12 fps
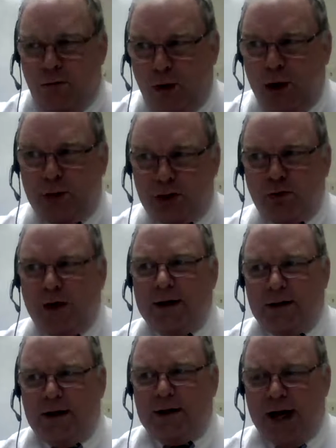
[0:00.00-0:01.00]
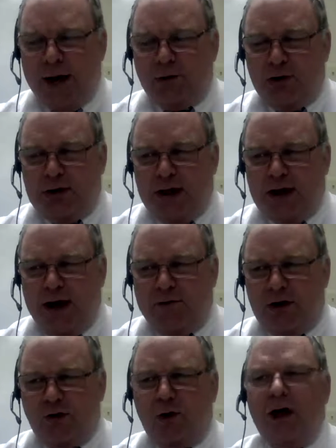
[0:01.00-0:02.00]
what was written in chapters 10, 11,
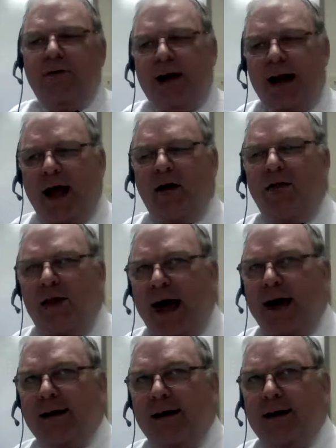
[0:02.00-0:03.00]
and 12 and how that